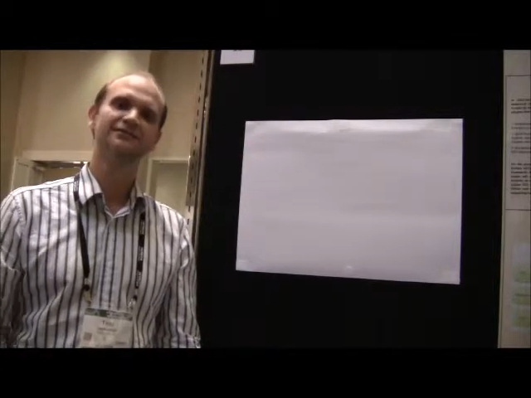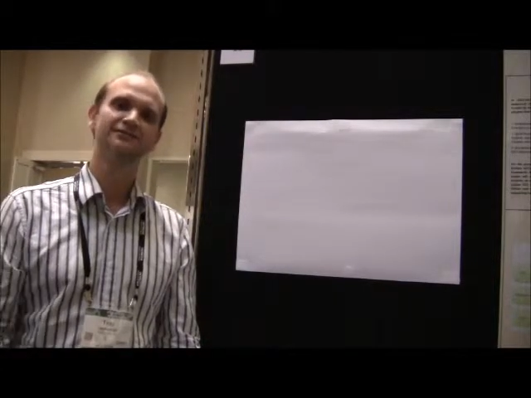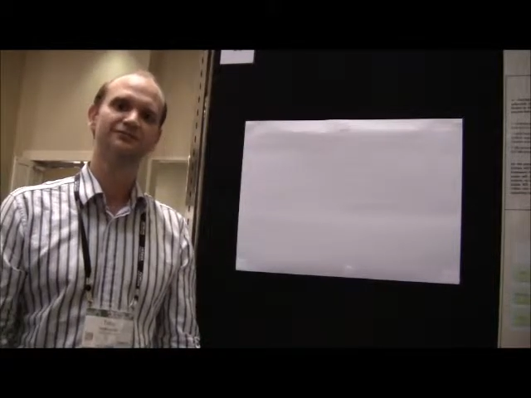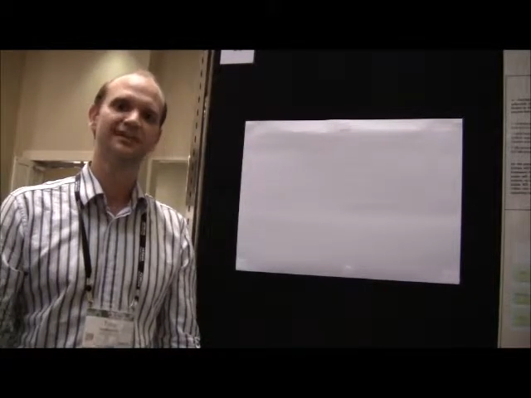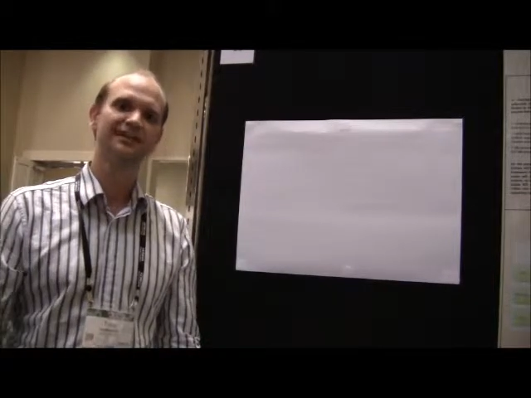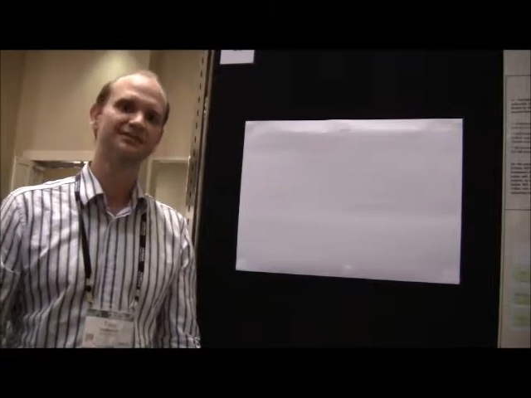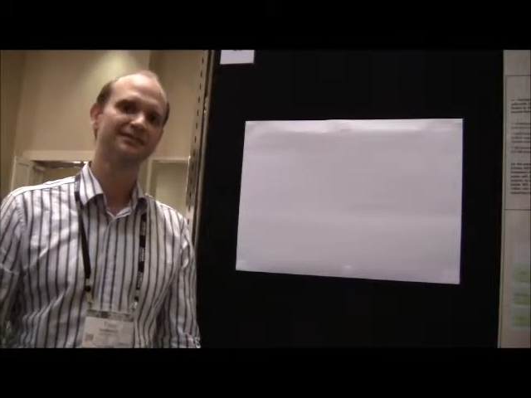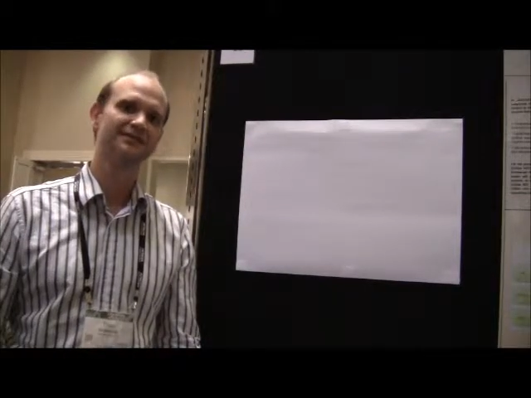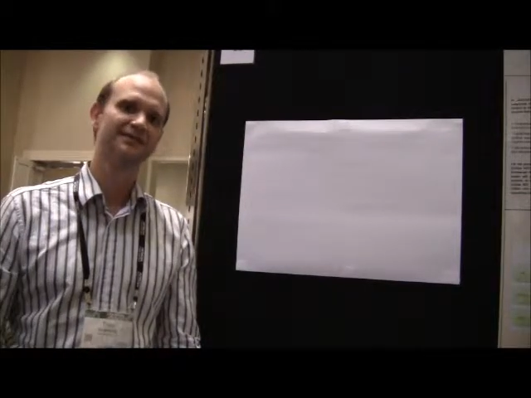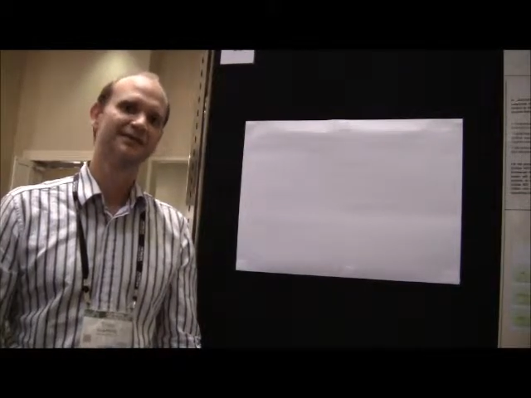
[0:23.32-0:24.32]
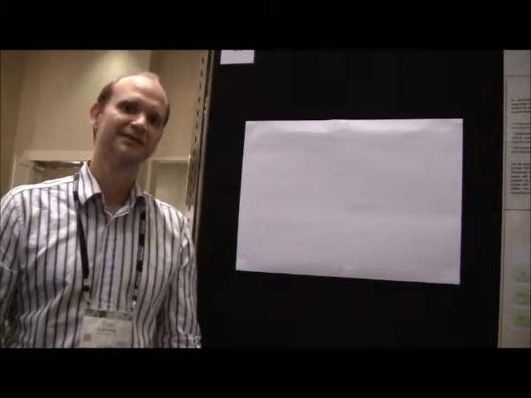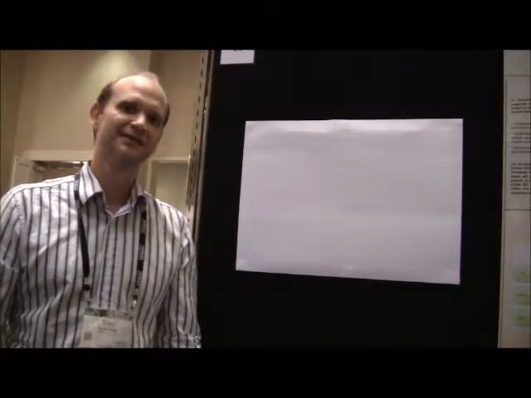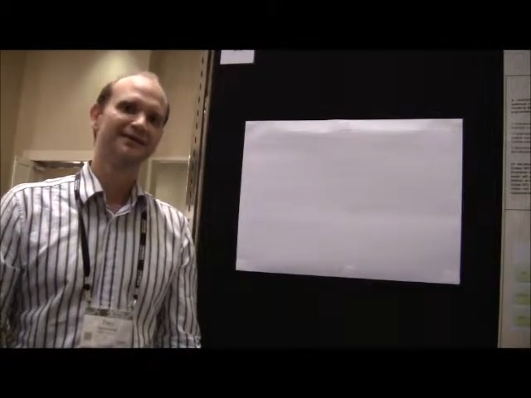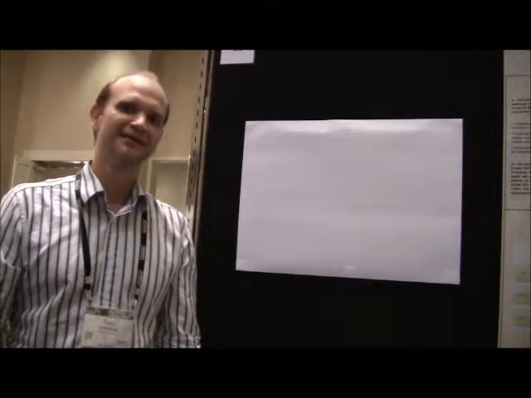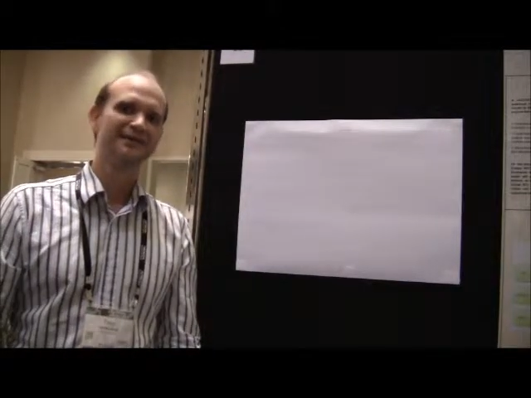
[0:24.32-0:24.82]
Australasia.
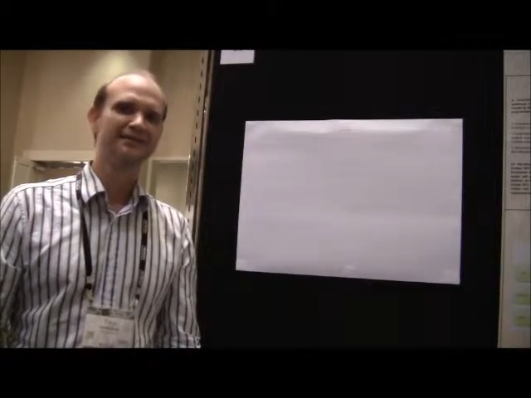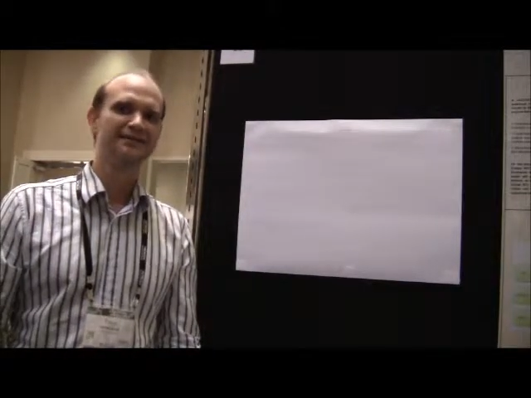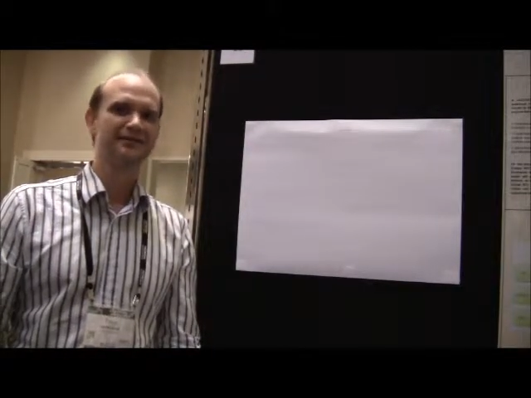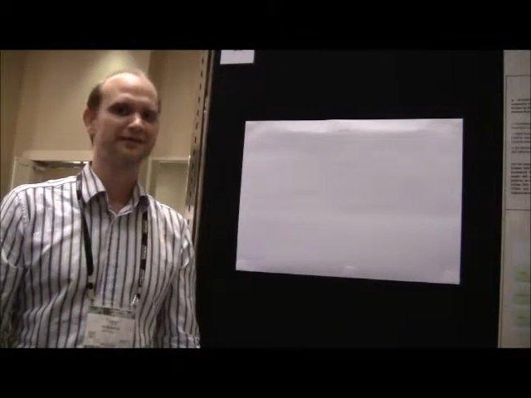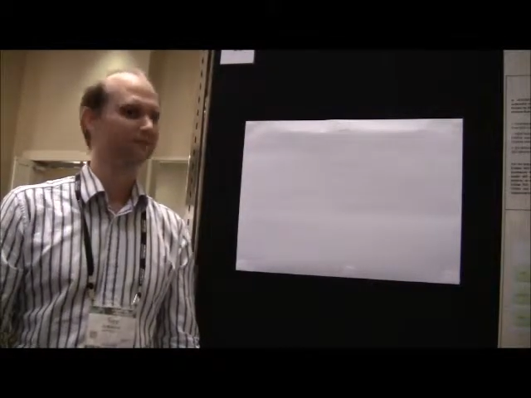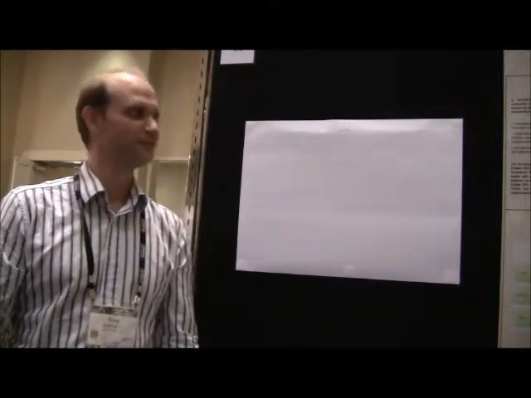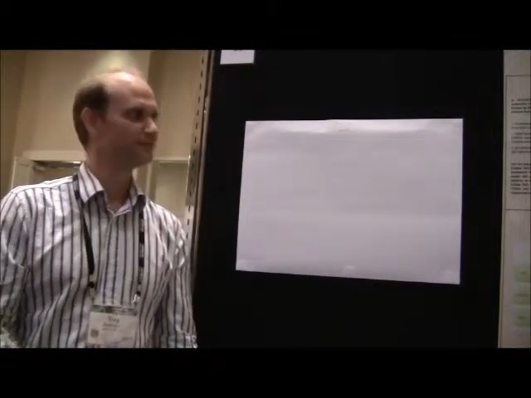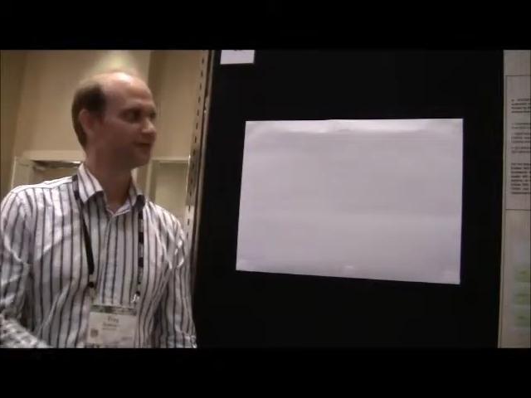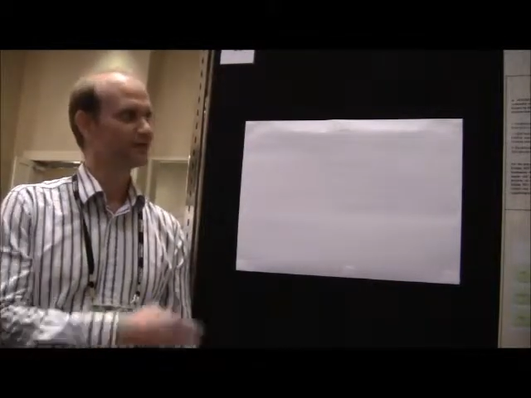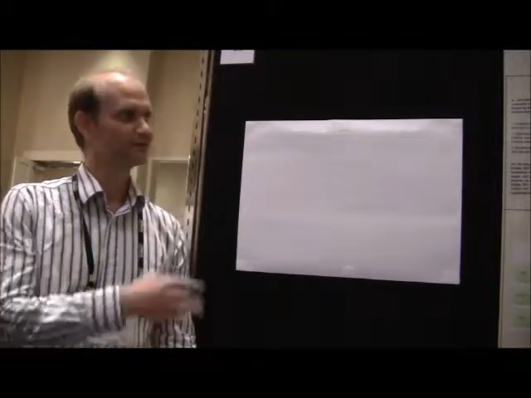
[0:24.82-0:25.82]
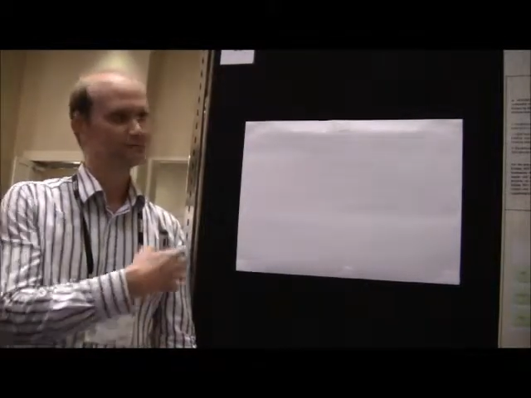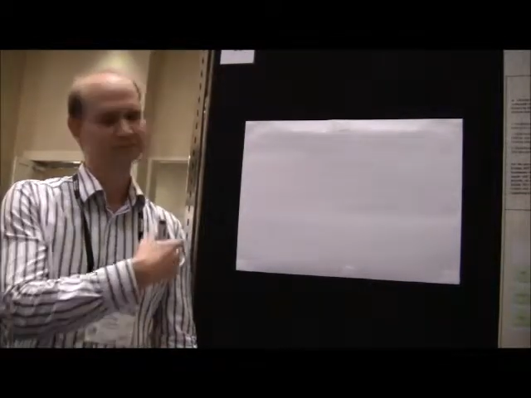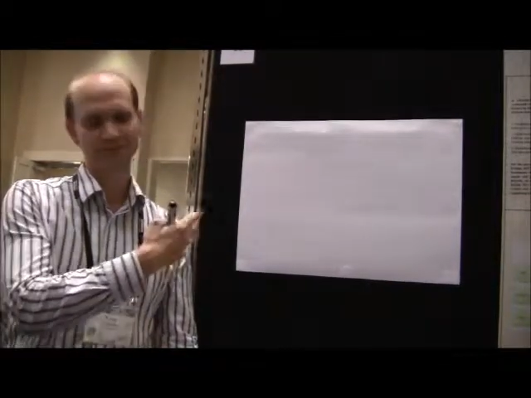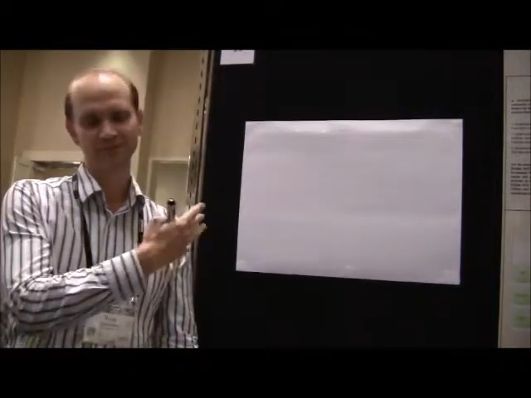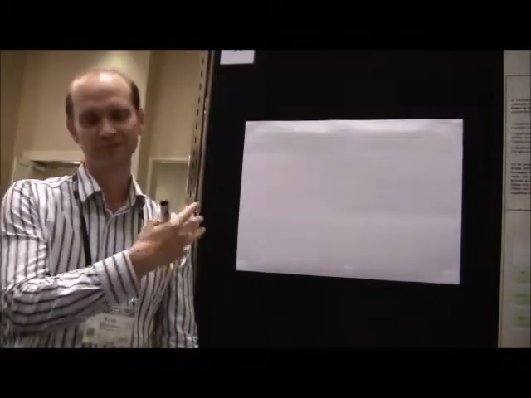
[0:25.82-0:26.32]
And I had
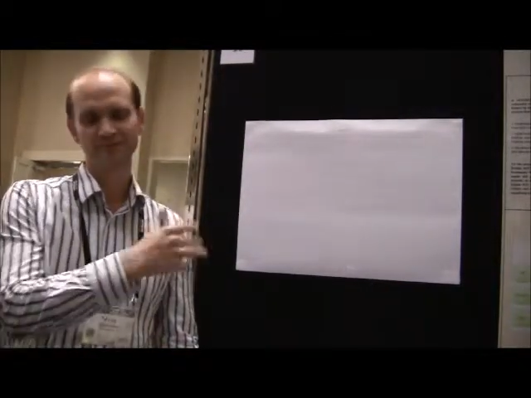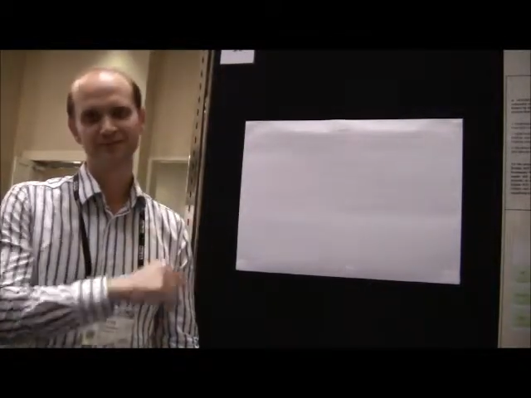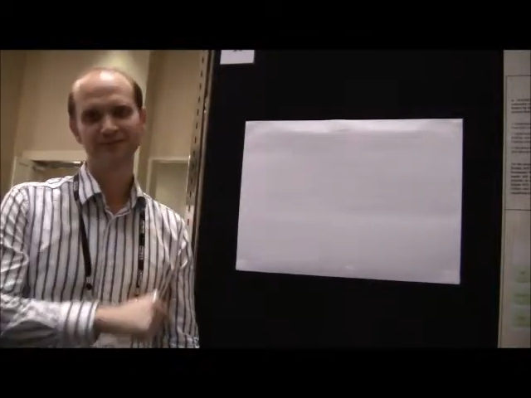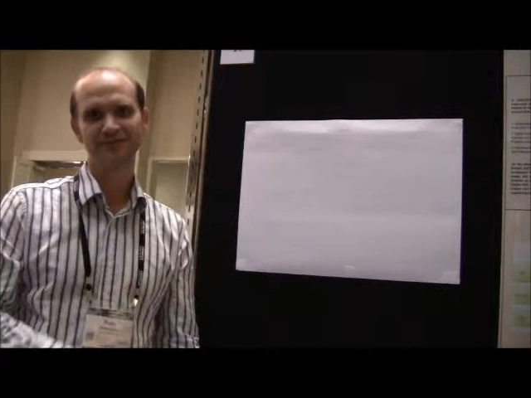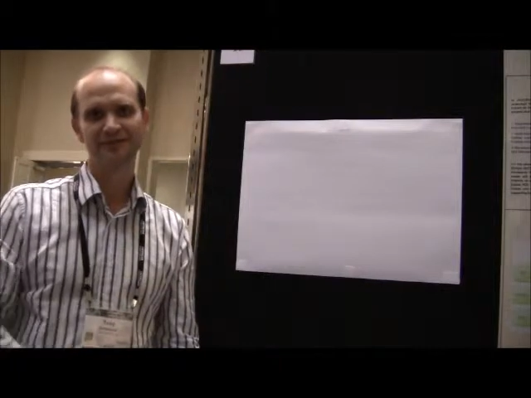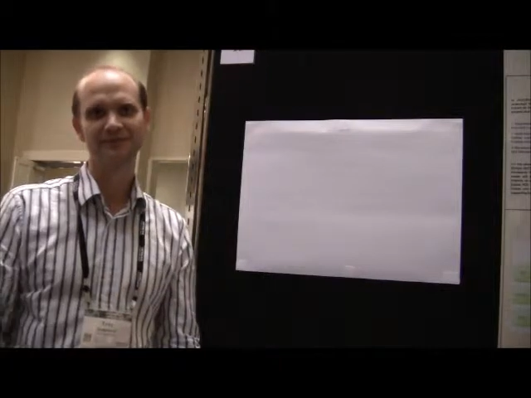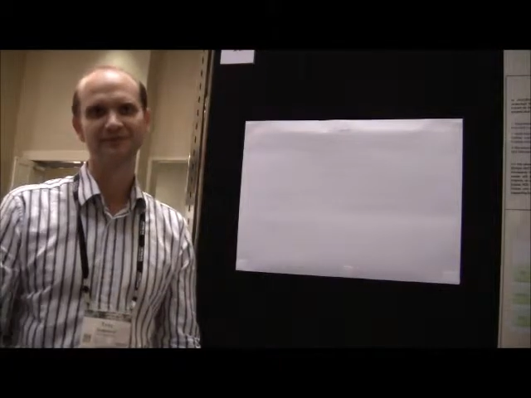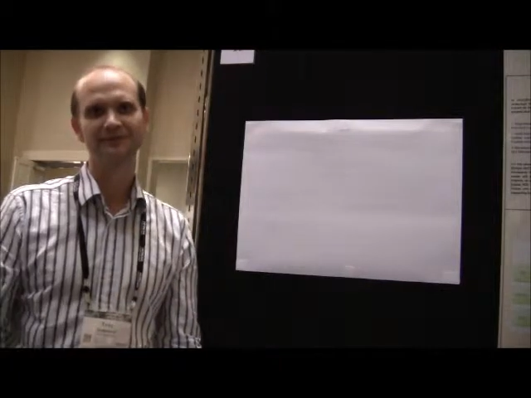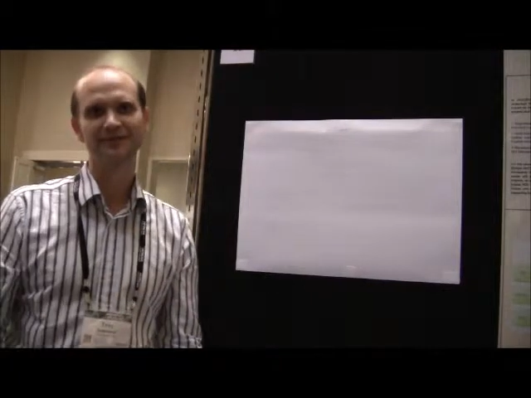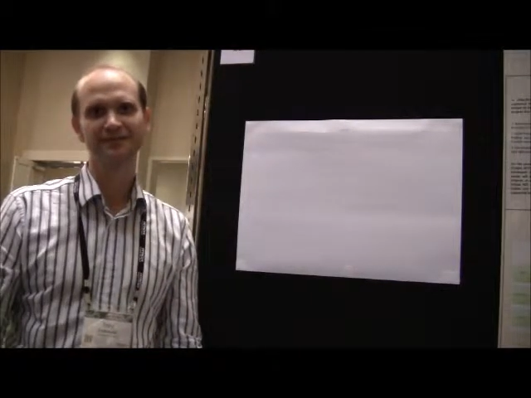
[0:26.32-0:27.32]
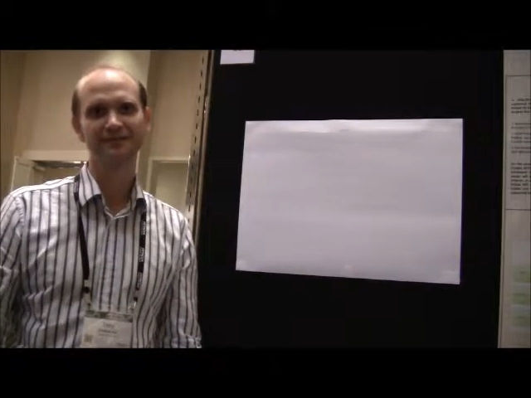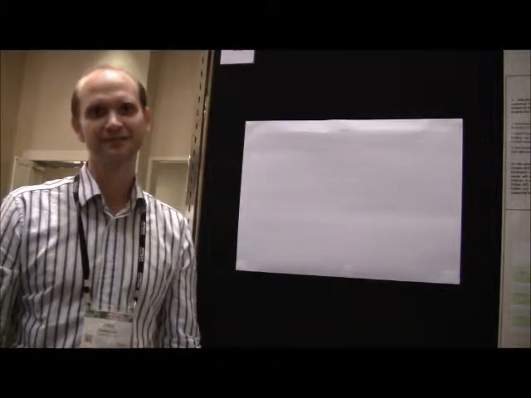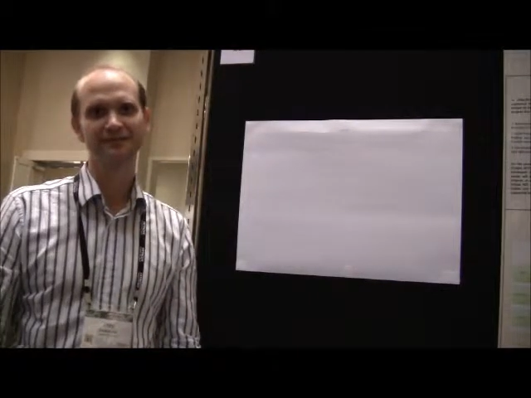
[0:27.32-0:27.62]
my poster up, but